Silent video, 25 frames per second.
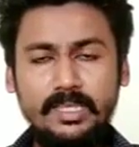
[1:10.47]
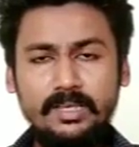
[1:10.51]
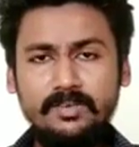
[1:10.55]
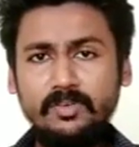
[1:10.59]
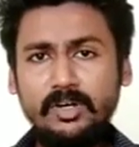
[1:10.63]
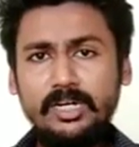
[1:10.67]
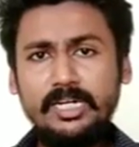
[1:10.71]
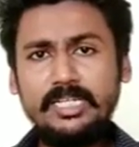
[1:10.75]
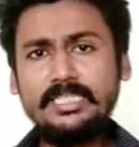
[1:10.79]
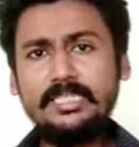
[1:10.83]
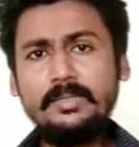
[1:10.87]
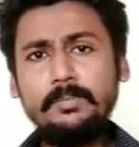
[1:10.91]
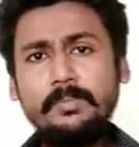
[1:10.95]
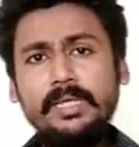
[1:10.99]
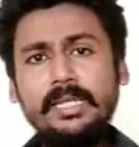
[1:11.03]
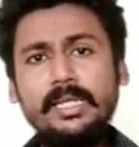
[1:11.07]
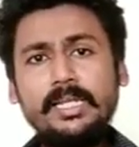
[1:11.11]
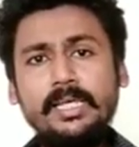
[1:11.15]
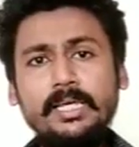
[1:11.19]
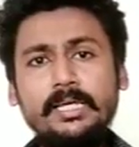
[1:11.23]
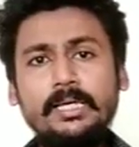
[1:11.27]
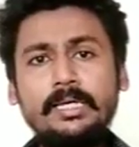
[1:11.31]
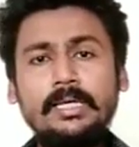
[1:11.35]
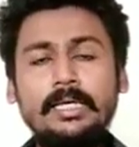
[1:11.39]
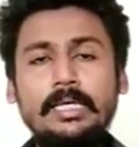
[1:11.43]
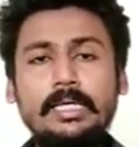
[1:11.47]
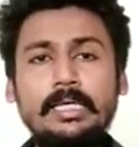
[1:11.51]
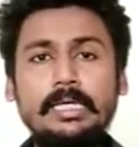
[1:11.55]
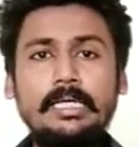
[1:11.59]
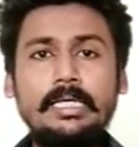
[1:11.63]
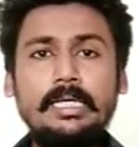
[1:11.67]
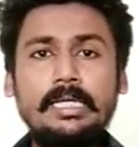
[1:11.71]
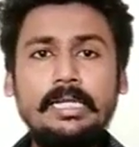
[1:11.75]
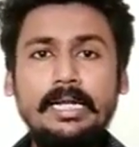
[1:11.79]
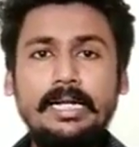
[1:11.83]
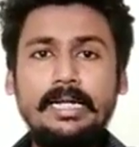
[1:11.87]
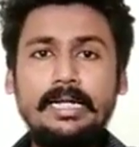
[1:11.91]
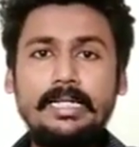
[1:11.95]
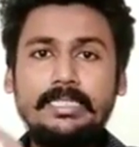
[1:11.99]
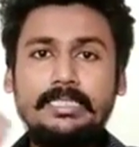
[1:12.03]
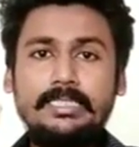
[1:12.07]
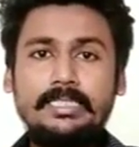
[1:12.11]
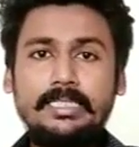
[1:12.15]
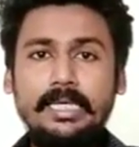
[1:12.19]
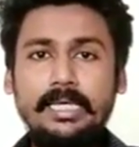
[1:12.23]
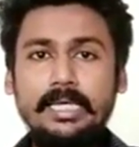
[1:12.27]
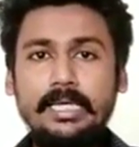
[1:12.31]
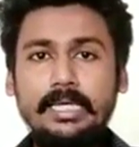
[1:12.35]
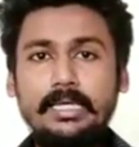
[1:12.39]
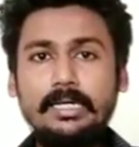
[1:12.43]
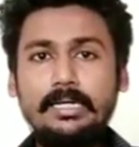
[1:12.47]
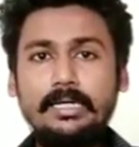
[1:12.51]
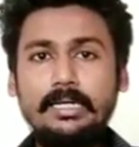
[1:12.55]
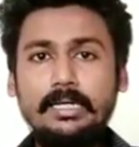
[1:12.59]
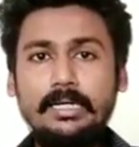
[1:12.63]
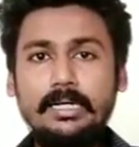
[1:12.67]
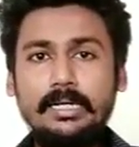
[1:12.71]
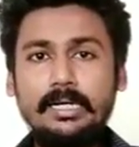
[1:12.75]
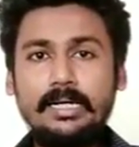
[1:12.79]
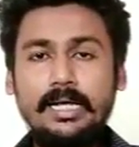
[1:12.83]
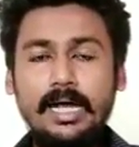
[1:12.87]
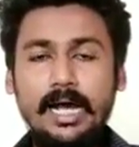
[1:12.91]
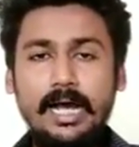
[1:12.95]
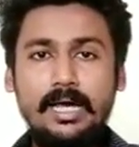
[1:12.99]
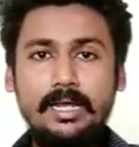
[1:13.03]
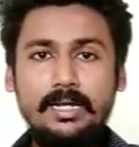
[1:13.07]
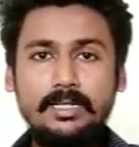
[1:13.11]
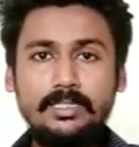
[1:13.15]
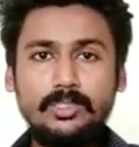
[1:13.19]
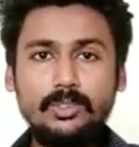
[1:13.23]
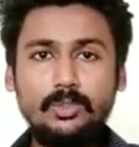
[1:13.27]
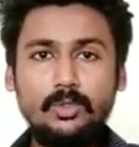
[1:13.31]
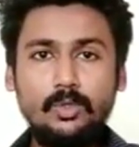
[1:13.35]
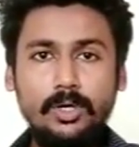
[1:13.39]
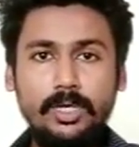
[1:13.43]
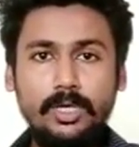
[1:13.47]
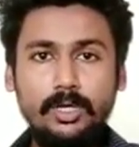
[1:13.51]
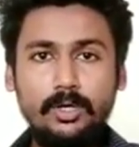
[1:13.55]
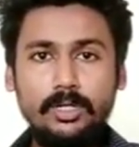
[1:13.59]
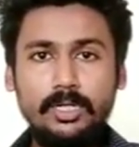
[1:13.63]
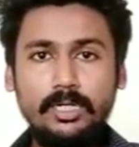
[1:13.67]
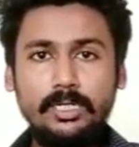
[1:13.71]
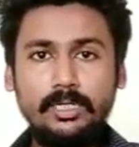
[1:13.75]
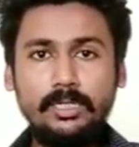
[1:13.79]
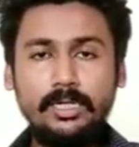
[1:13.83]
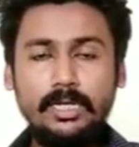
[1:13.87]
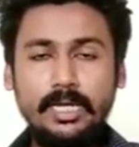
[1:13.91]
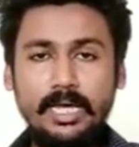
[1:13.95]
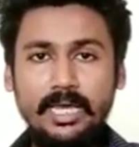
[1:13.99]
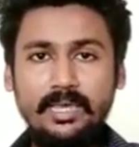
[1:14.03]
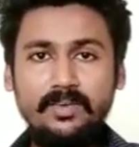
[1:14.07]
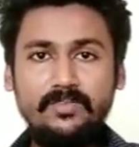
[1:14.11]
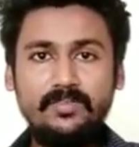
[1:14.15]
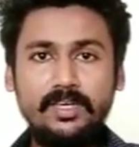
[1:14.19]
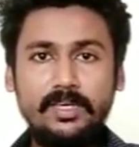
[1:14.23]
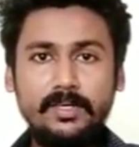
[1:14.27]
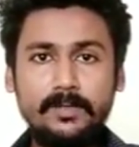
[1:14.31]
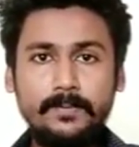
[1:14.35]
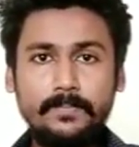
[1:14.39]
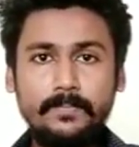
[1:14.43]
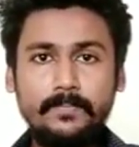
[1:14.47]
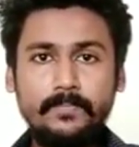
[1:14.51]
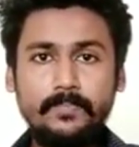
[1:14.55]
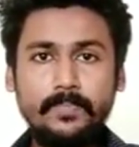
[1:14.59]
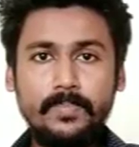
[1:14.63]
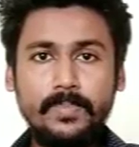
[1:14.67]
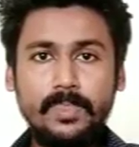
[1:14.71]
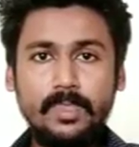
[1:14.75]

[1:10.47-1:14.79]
What is the meaning? Let us say a car is going on a highway.